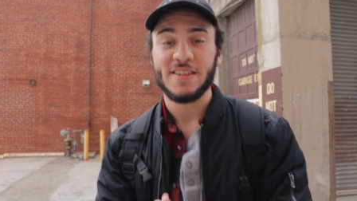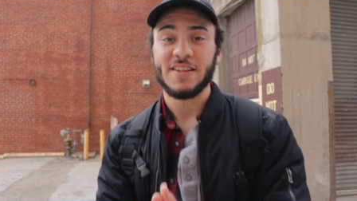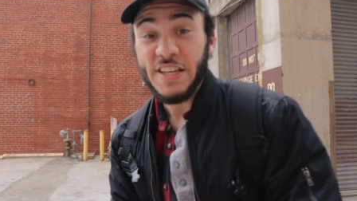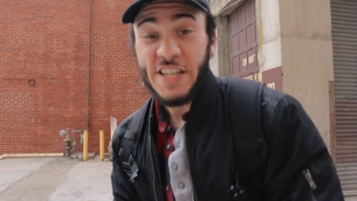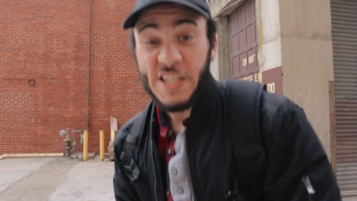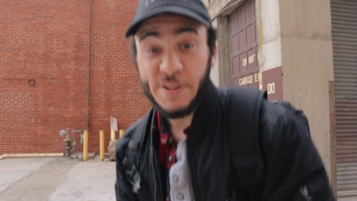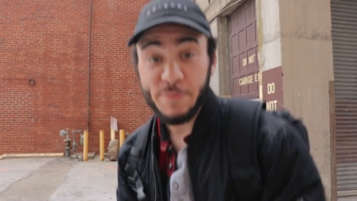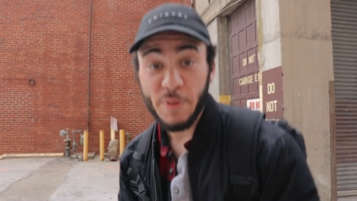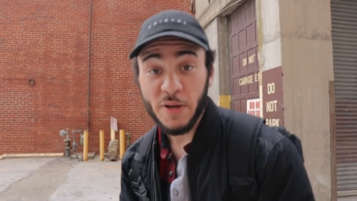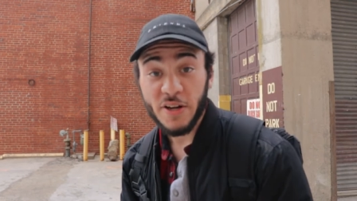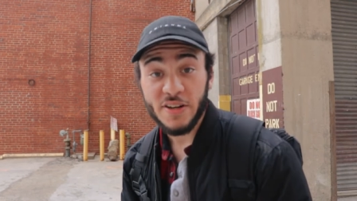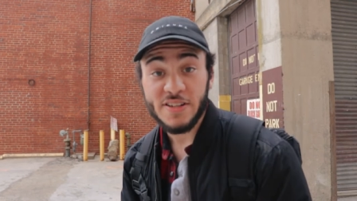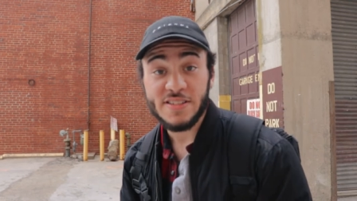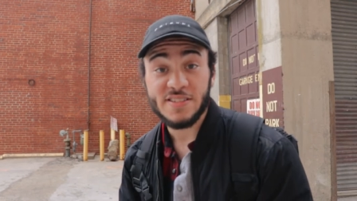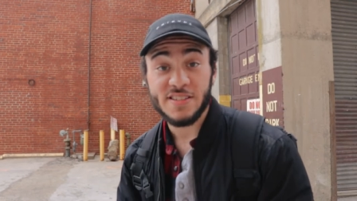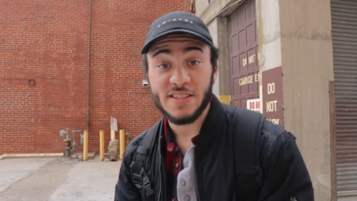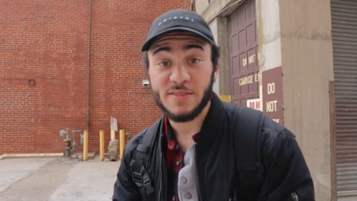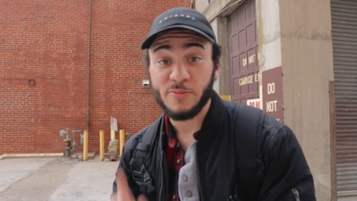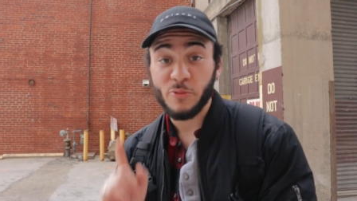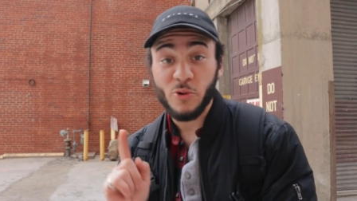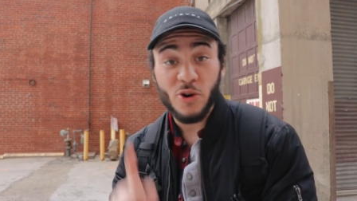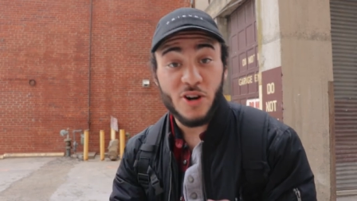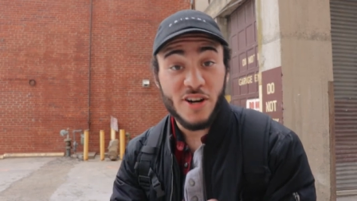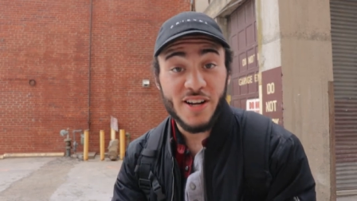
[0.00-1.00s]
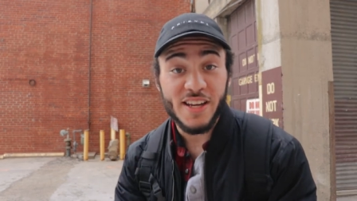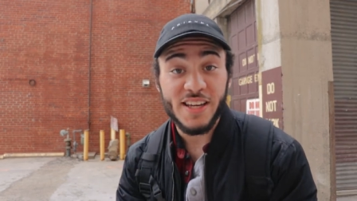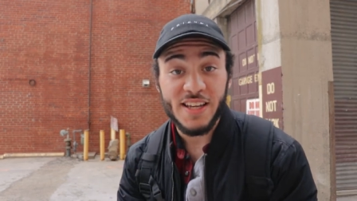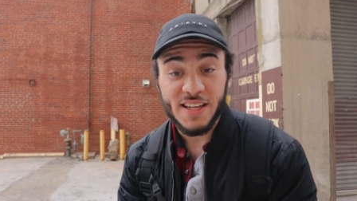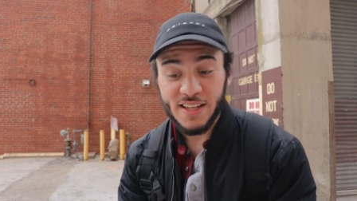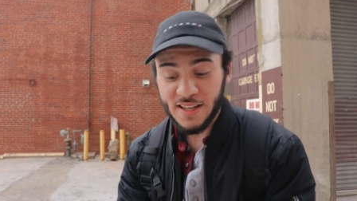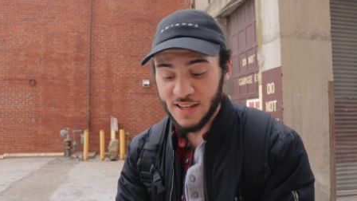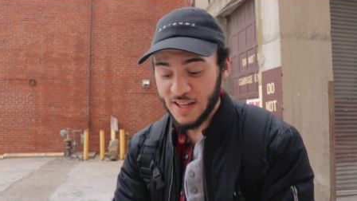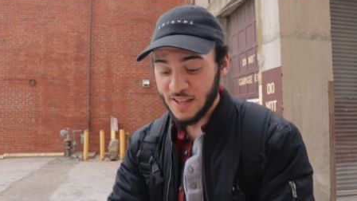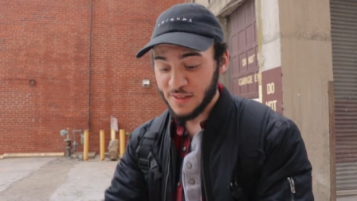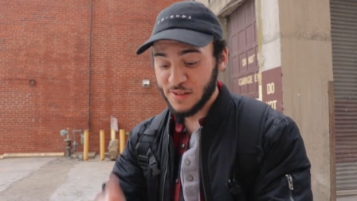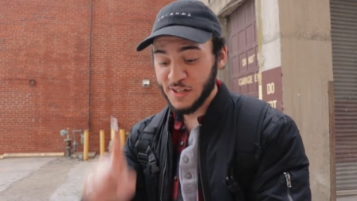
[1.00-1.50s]
The experience in
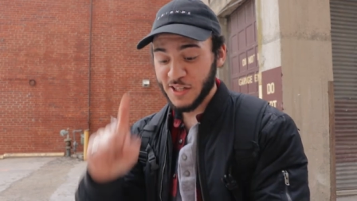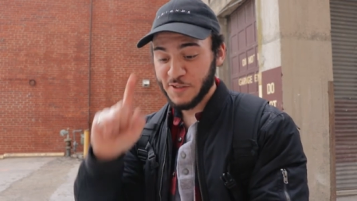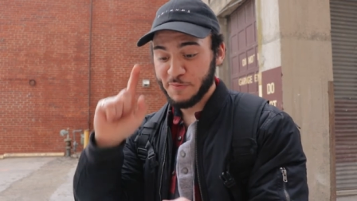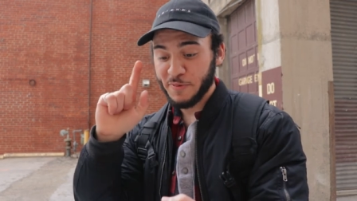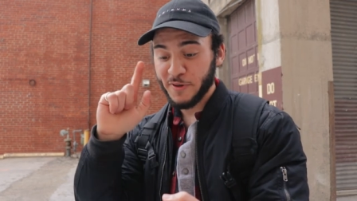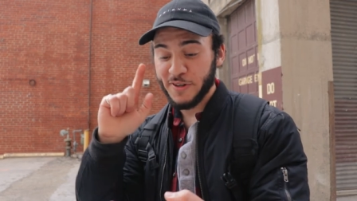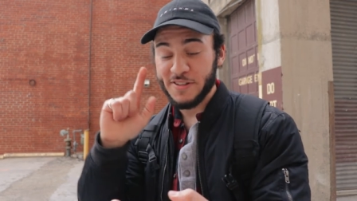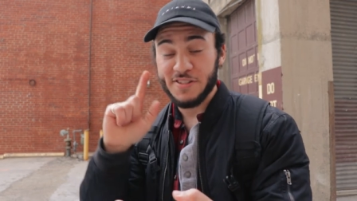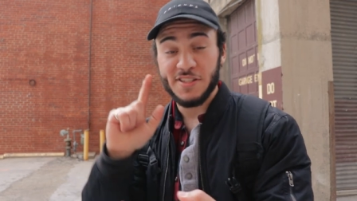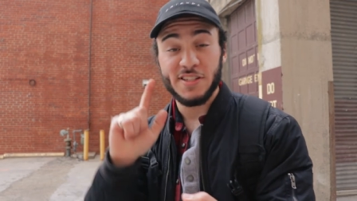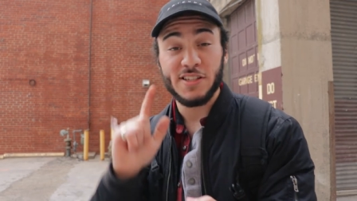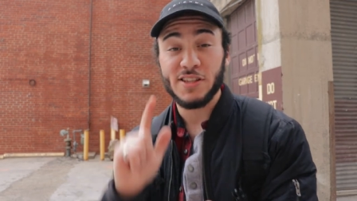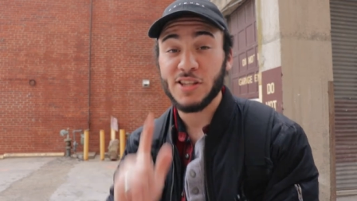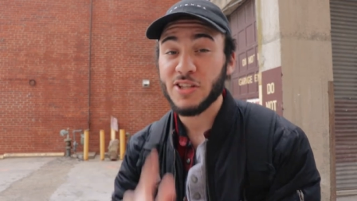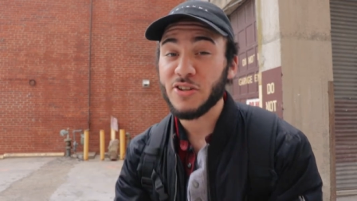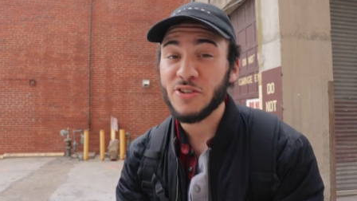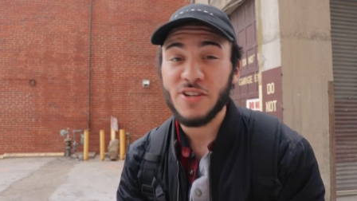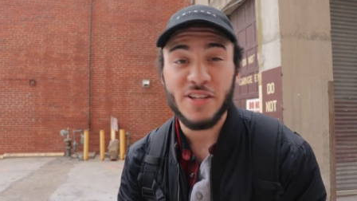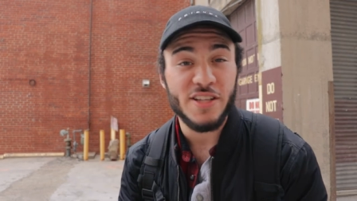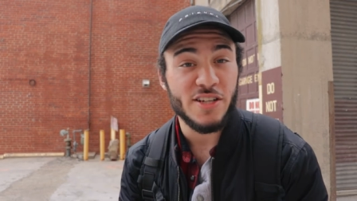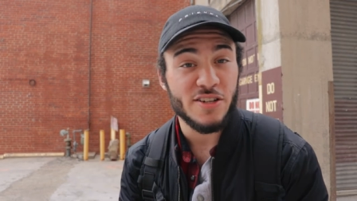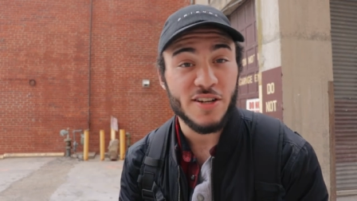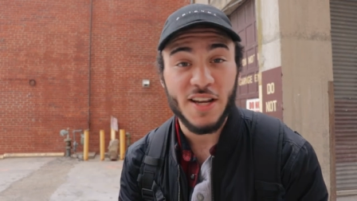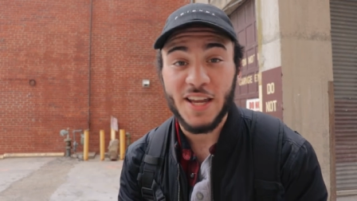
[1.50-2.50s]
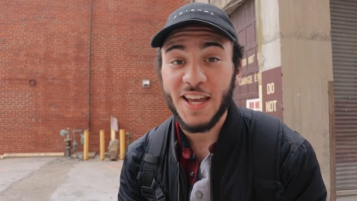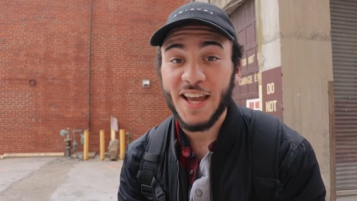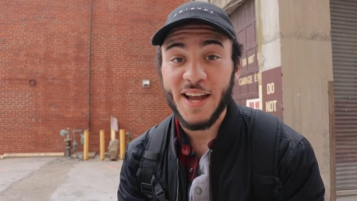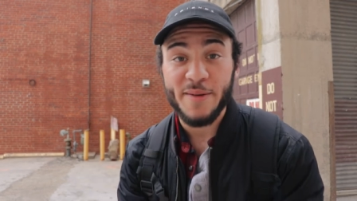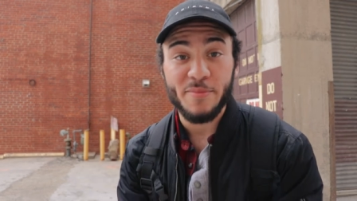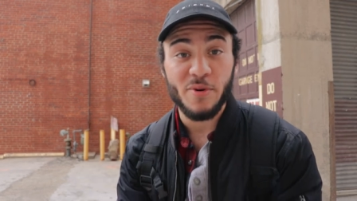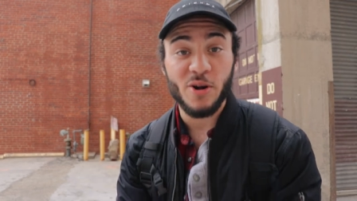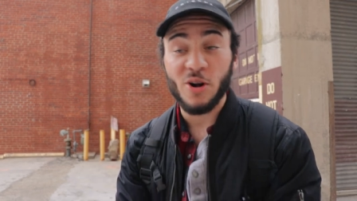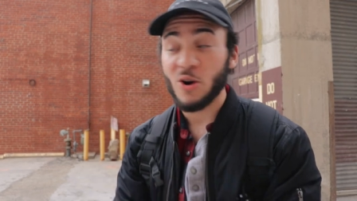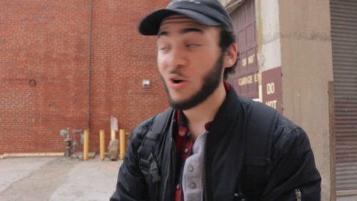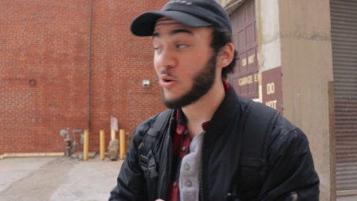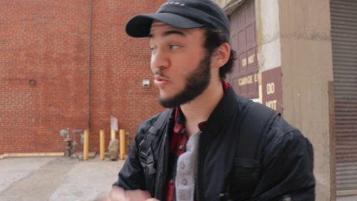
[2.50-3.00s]
working, the experience in learning your
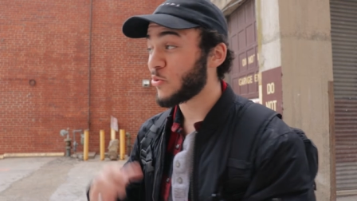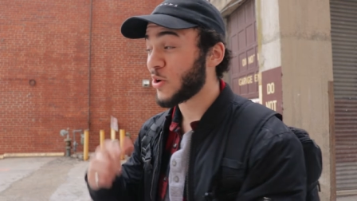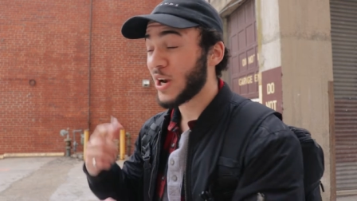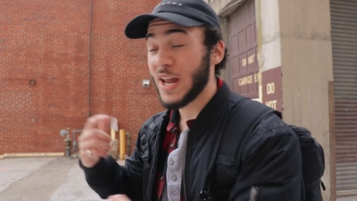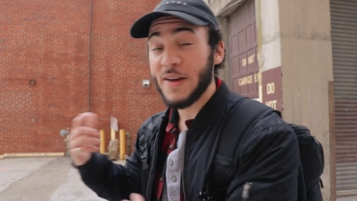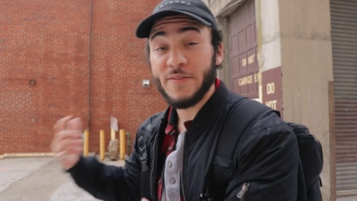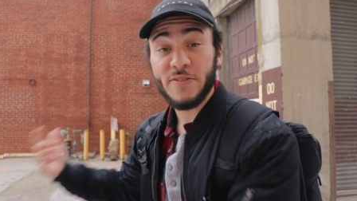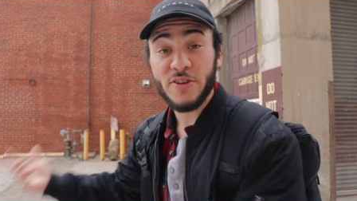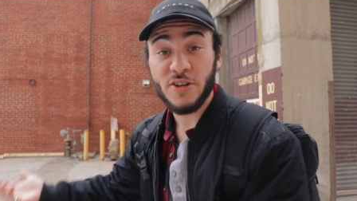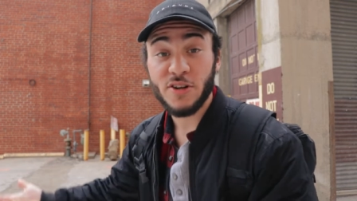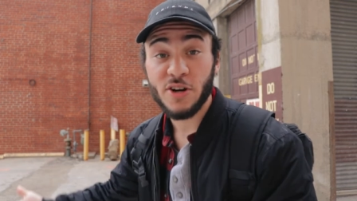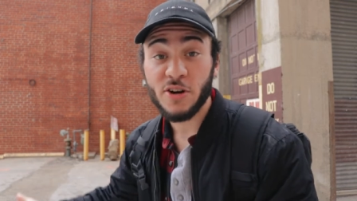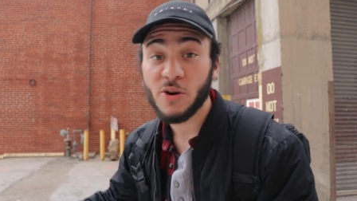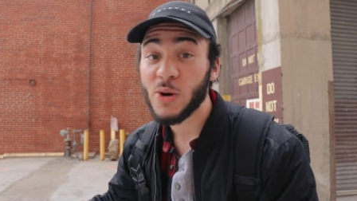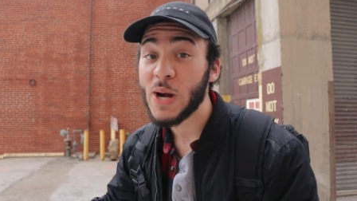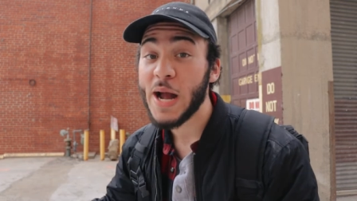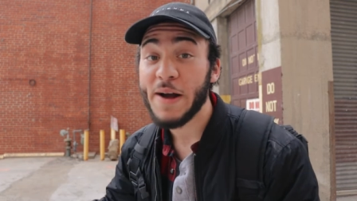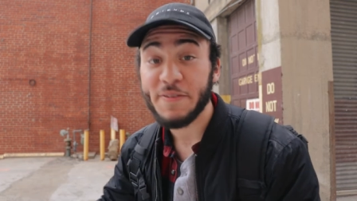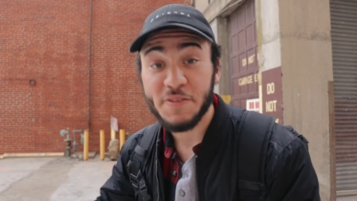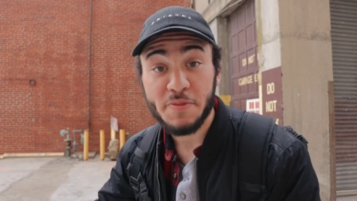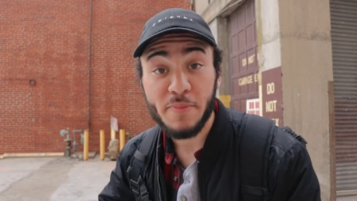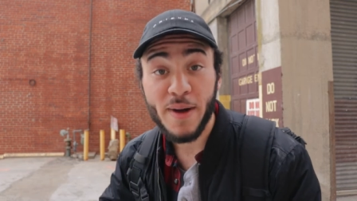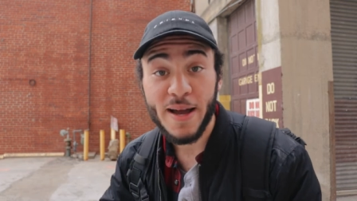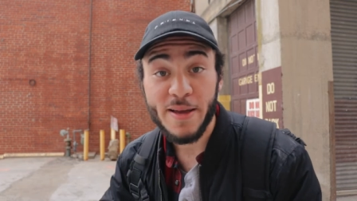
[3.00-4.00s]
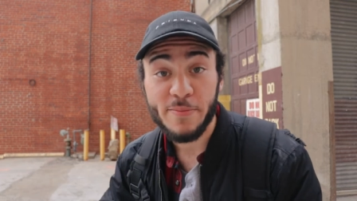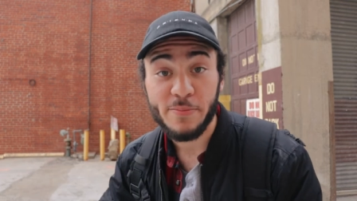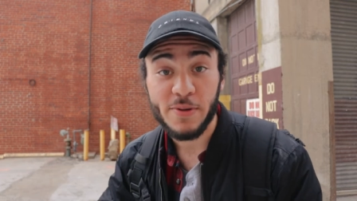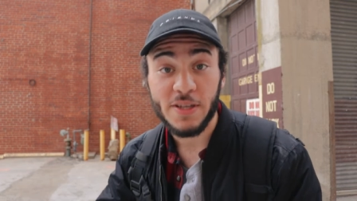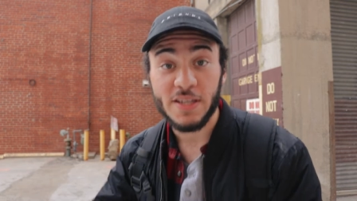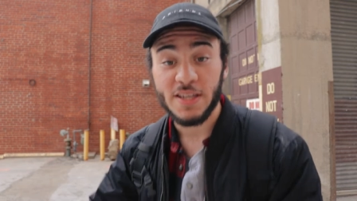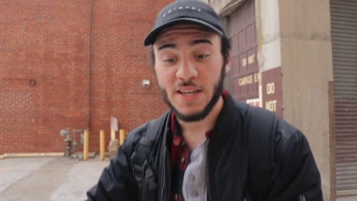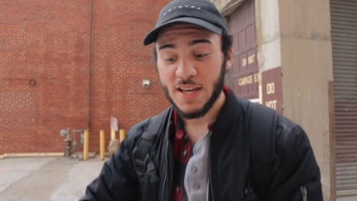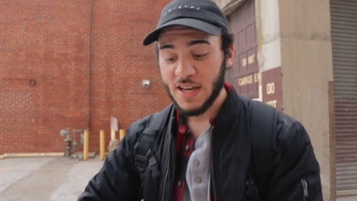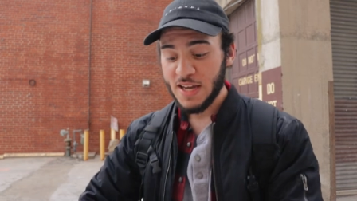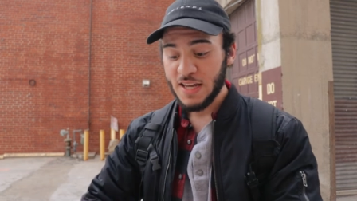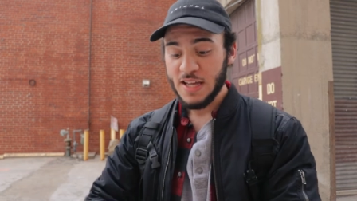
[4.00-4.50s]
camera or whatever your craft might
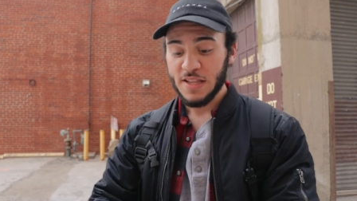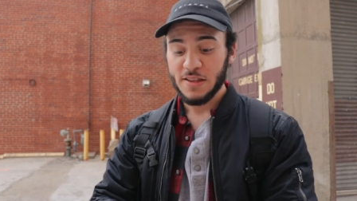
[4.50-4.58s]
be,